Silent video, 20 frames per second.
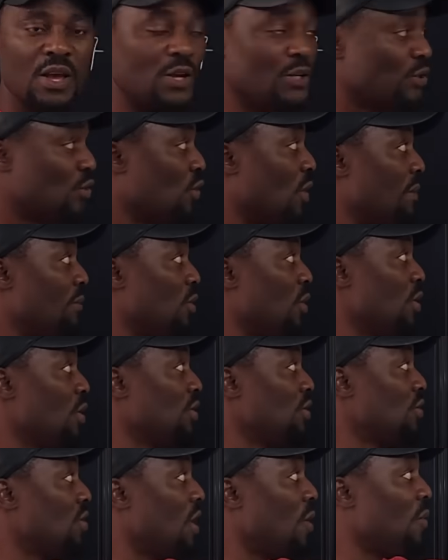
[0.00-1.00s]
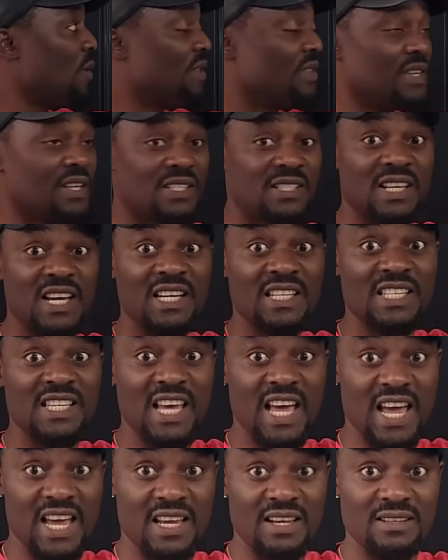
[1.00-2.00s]
So I'm going to start with this
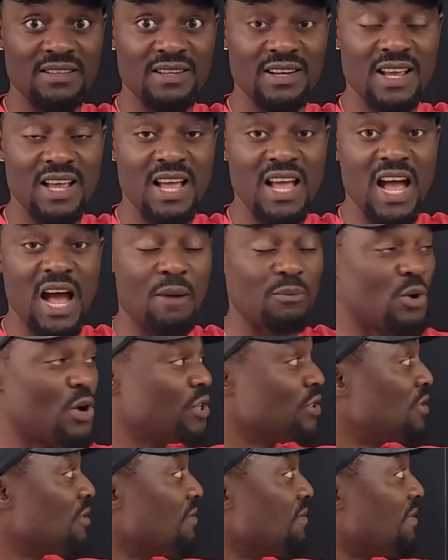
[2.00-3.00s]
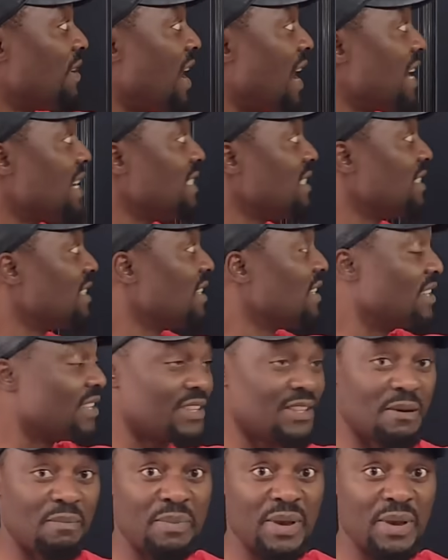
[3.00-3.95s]
again. I'm going to find The